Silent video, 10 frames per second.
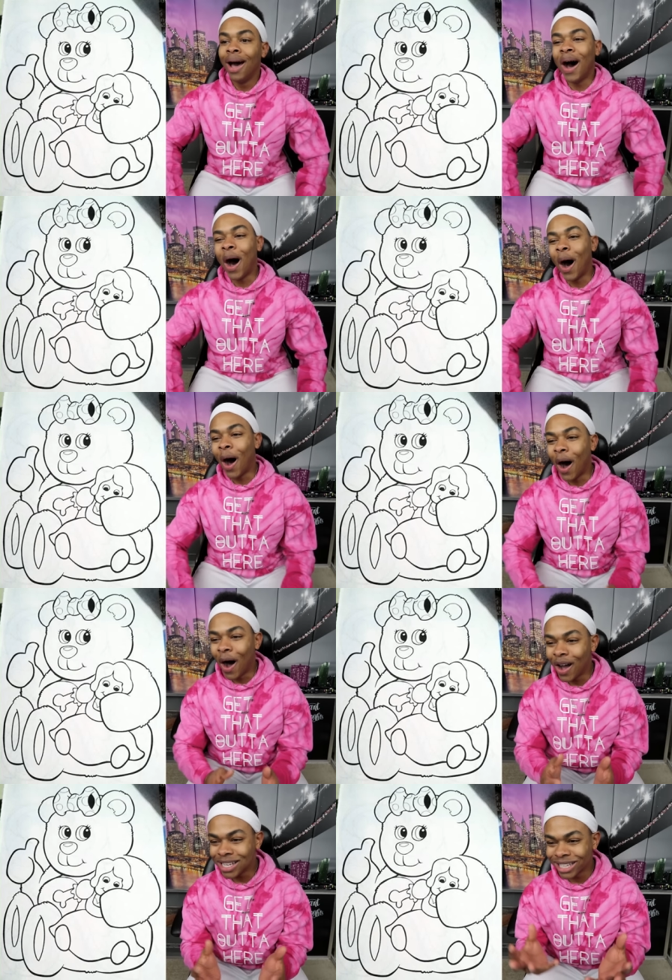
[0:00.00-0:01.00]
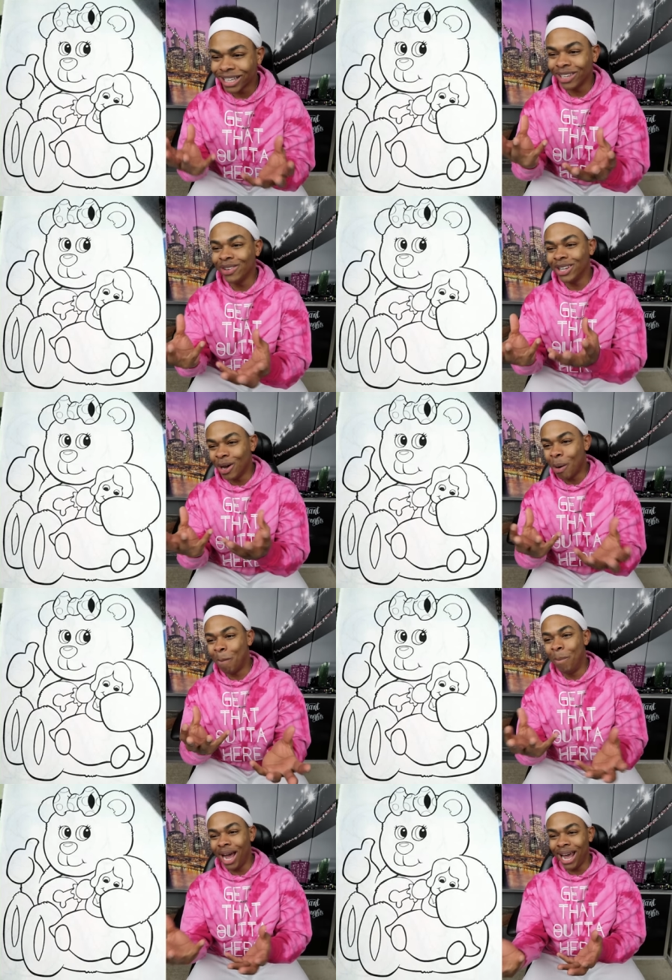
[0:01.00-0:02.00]
Aw, it's a cute little
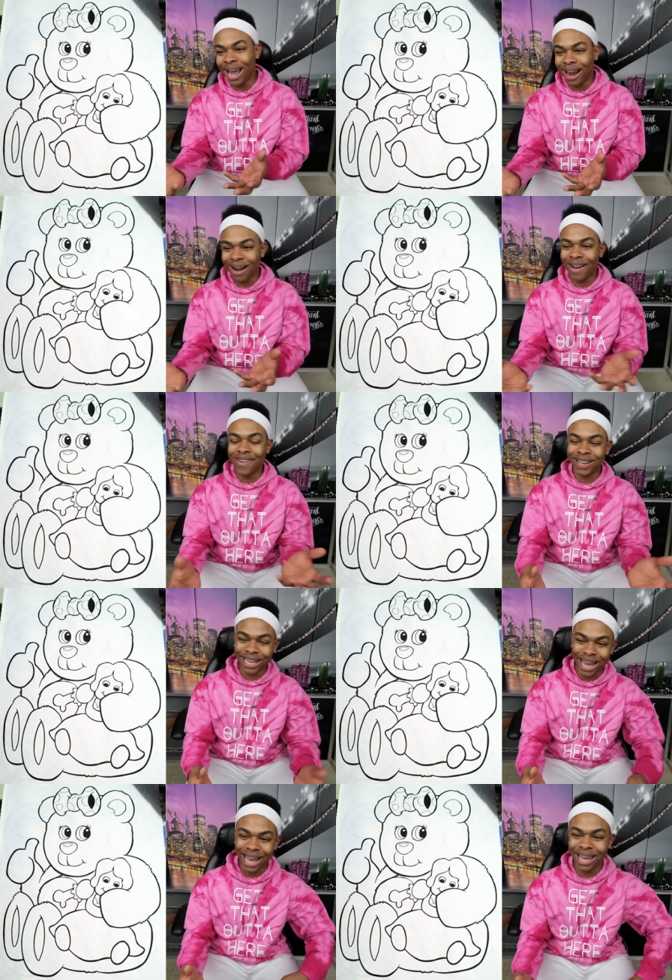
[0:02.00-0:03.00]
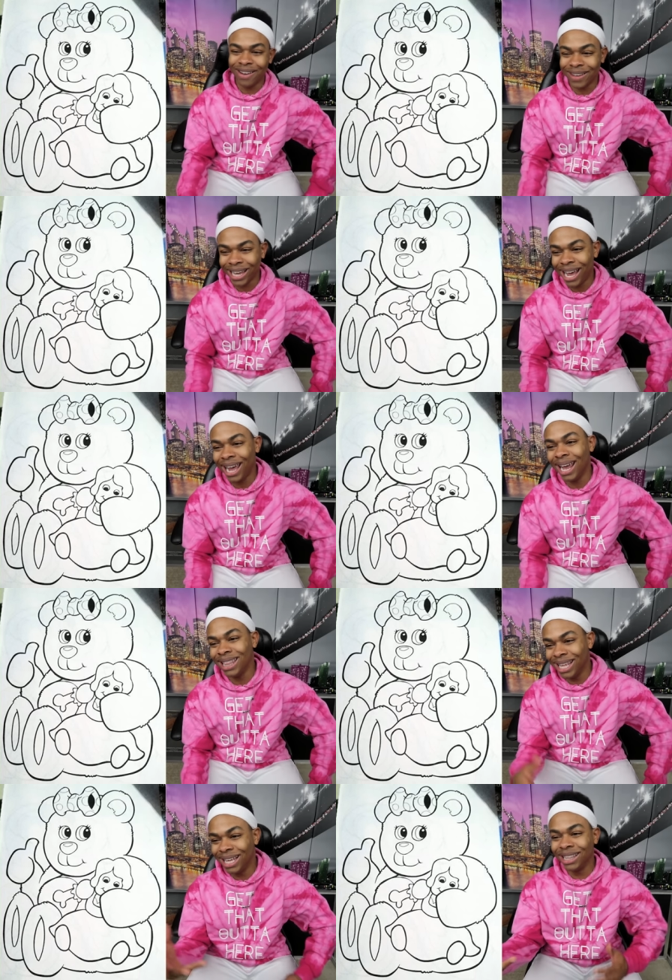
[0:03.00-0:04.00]
bear.
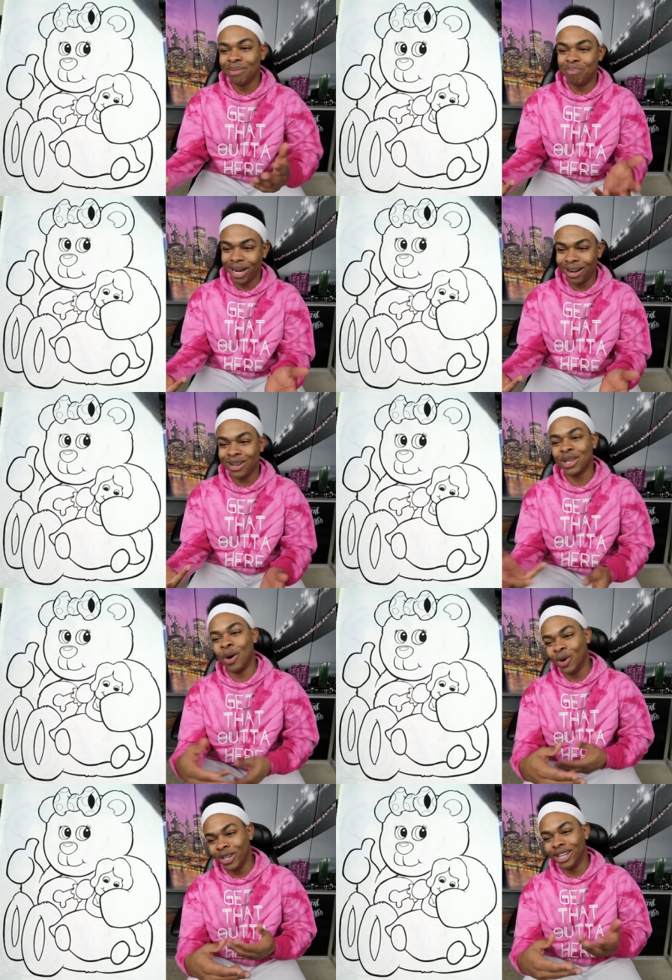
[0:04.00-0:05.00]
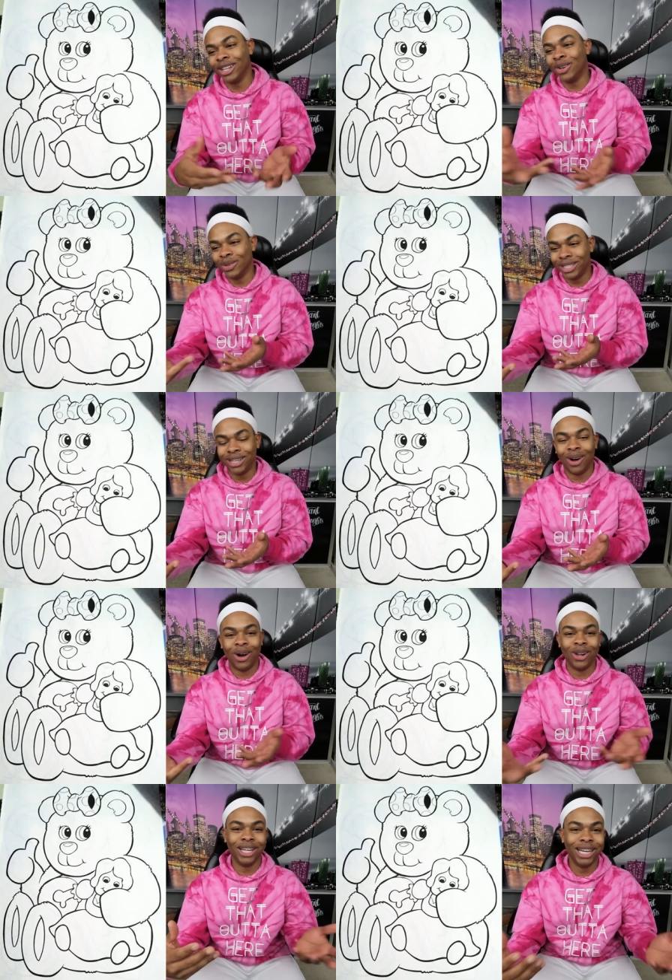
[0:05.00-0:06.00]
And then the bear's holding a little
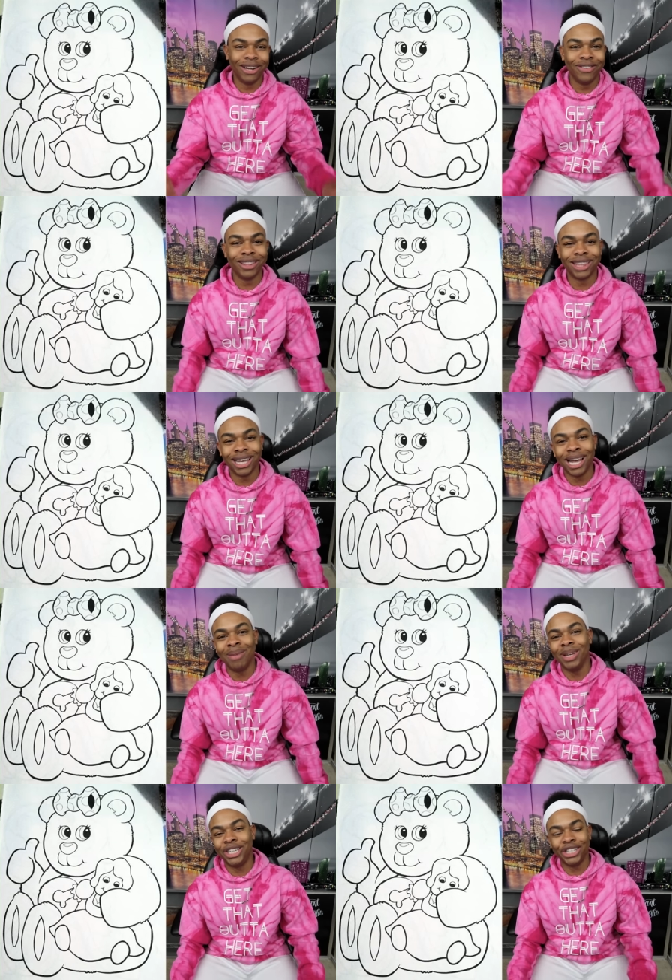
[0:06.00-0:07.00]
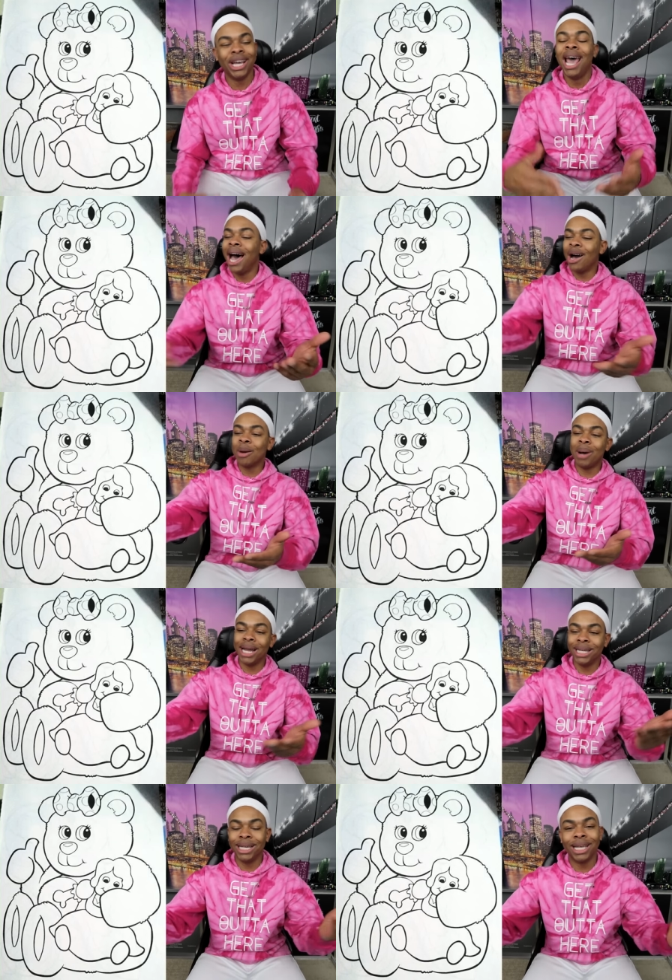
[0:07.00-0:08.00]
doll and everything. I mean, gee, how come I
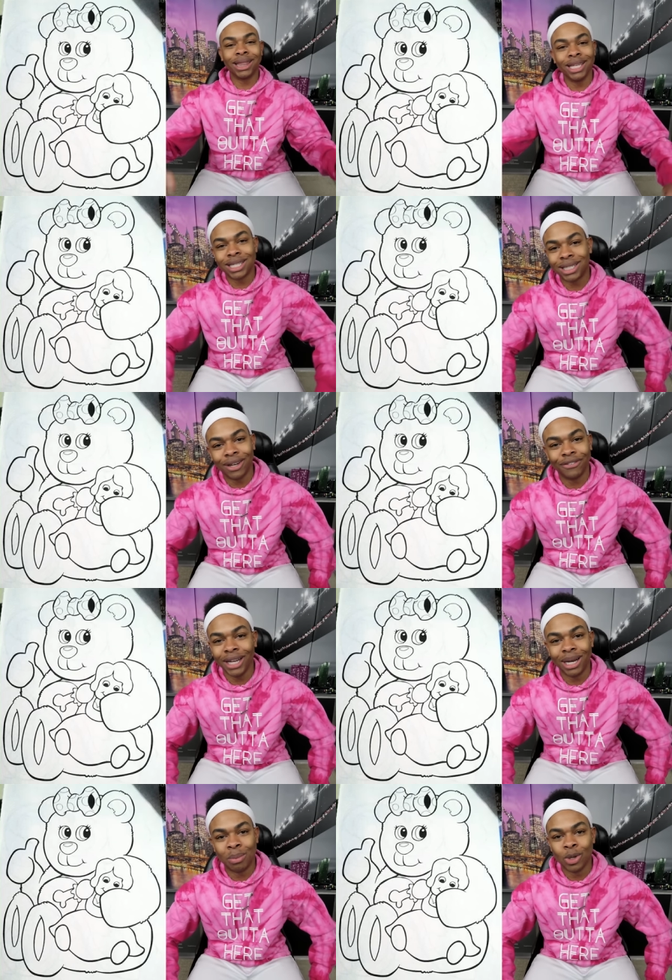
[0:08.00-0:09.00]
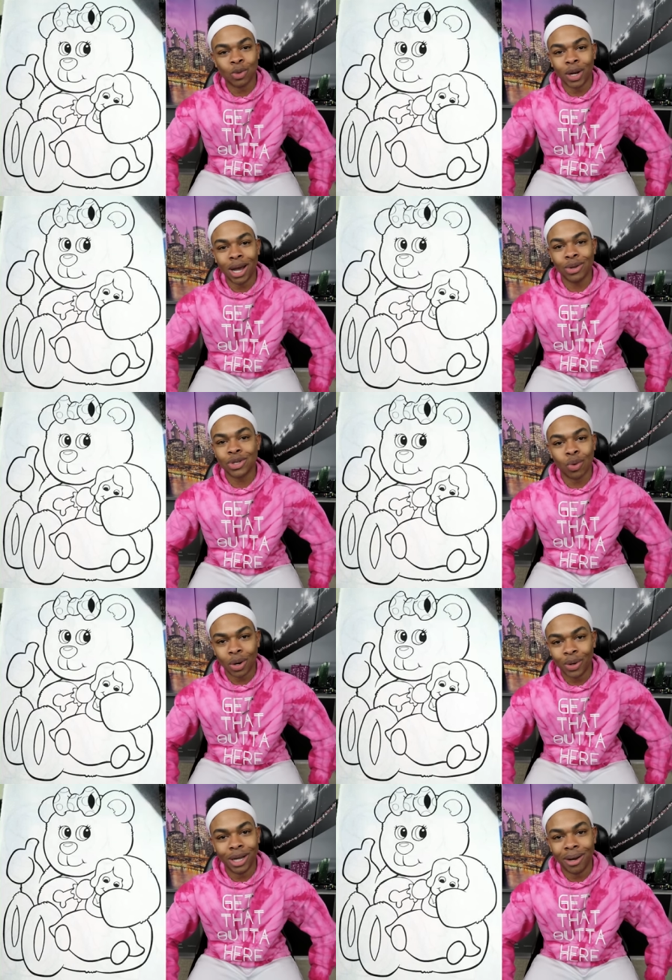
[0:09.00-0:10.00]
didn't get these stuffed animals when I was growing